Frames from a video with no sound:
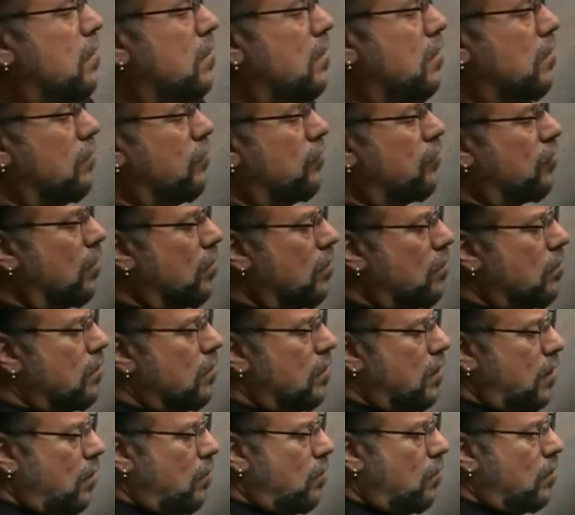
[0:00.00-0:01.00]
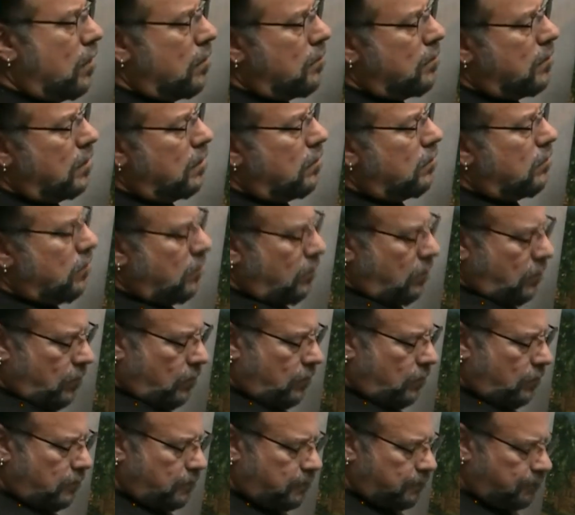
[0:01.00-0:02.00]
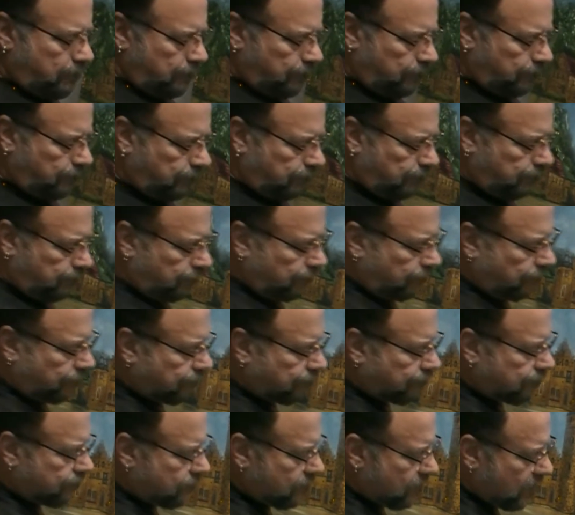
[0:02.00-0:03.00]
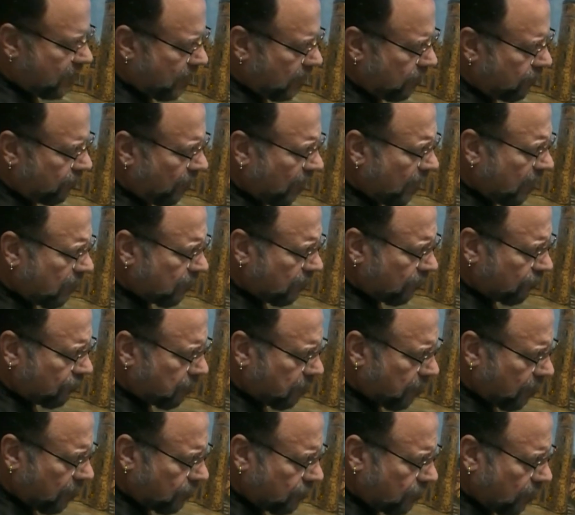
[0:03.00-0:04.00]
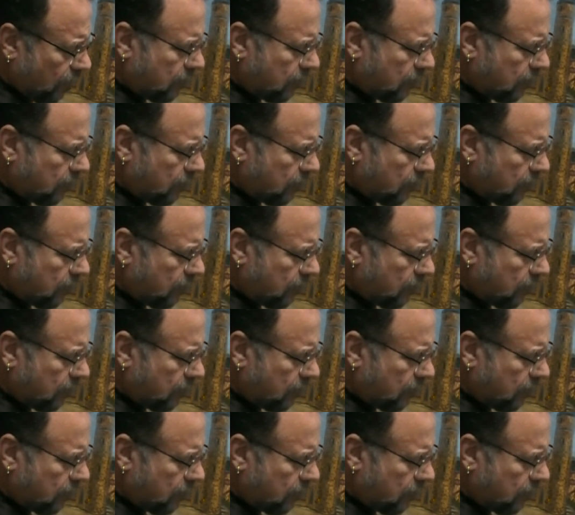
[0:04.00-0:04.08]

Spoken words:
So, what I'm going to do is I have this brush I